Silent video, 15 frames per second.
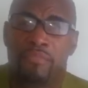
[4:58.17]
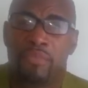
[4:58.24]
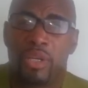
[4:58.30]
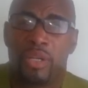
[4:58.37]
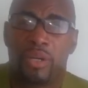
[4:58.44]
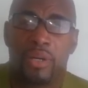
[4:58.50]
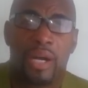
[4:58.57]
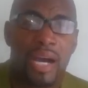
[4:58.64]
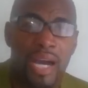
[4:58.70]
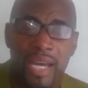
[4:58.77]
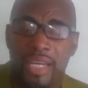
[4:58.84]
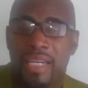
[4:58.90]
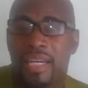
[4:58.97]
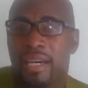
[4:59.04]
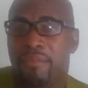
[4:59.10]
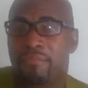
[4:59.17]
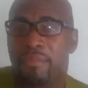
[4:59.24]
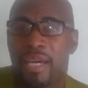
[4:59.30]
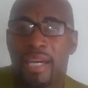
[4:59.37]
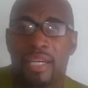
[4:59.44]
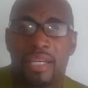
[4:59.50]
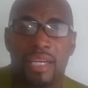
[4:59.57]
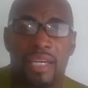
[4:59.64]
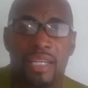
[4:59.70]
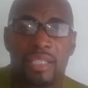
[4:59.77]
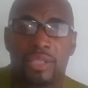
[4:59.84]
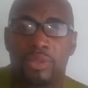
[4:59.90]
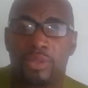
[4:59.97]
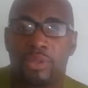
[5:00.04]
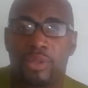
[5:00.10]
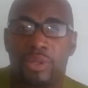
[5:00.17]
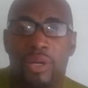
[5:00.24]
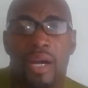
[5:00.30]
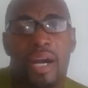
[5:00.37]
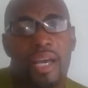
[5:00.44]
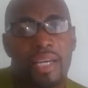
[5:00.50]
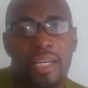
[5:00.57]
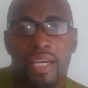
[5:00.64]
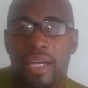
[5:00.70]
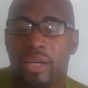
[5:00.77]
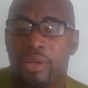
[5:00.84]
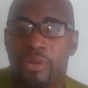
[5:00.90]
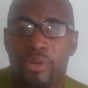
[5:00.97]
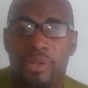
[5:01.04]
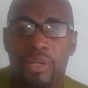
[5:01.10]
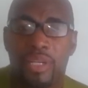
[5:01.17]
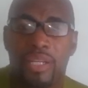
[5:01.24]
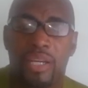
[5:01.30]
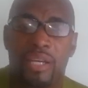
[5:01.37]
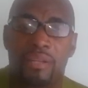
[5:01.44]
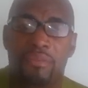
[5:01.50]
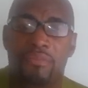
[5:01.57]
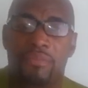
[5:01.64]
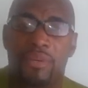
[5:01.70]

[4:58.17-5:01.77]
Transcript: you know I can't make it or I can't go on any